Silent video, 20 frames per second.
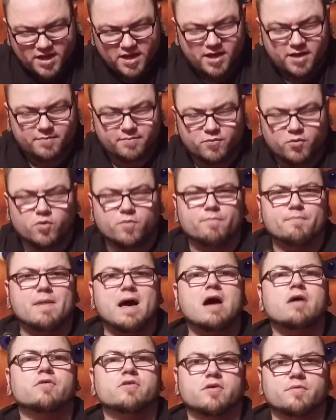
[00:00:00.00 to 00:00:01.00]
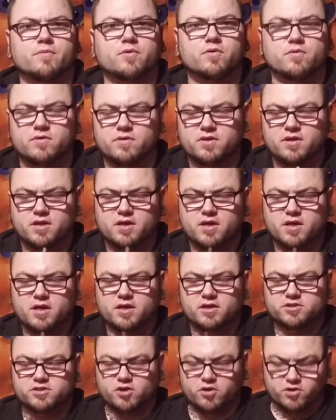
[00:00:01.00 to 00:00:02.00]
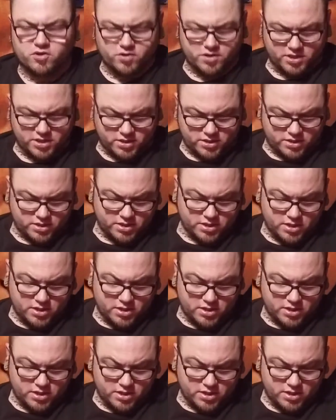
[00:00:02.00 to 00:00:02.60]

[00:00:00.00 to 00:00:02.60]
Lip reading: and more malleable so you could